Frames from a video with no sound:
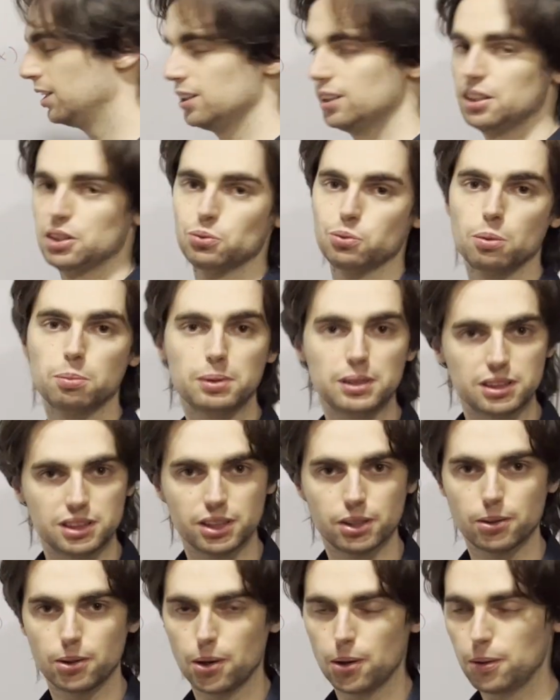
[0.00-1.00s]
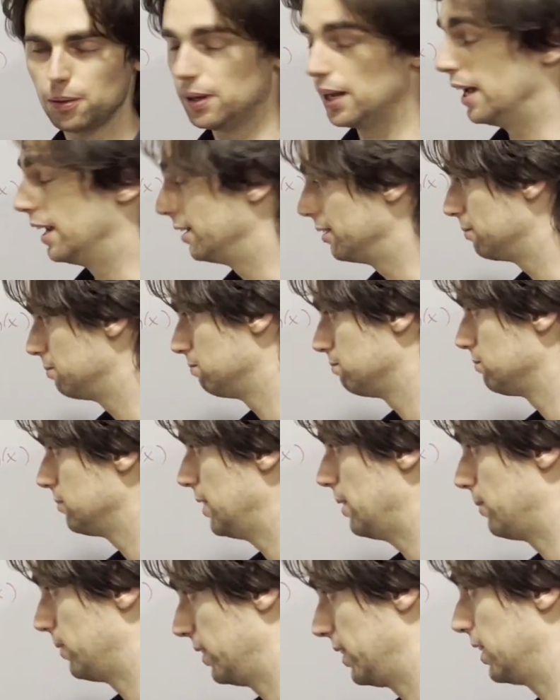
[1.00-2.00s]
This will be 0, and
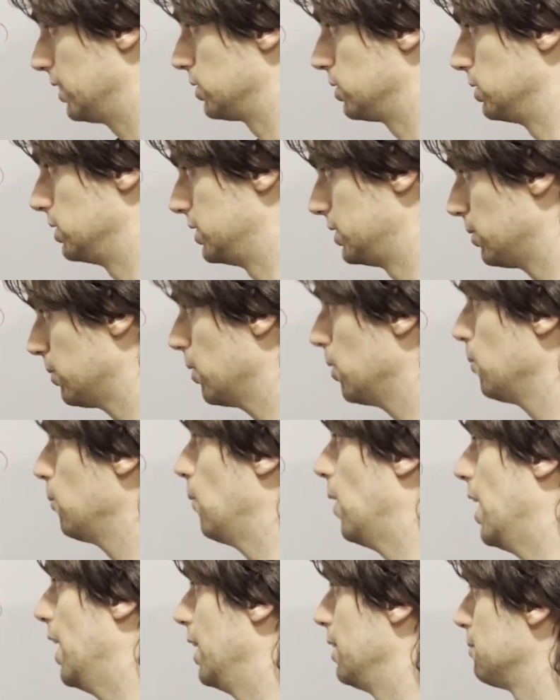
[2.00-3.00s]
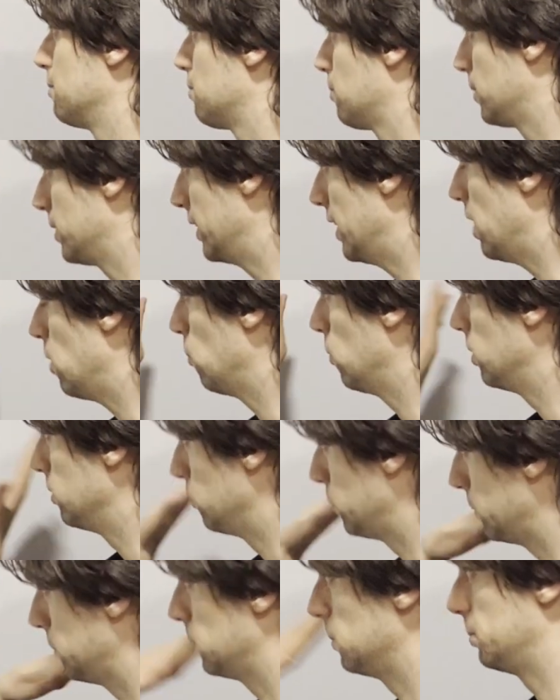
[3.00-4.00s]
everything else is 0. And for that
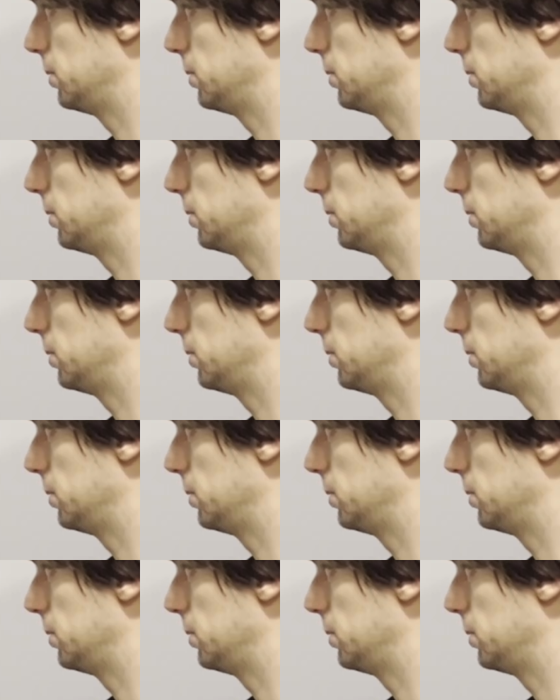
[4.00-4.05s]
one, we will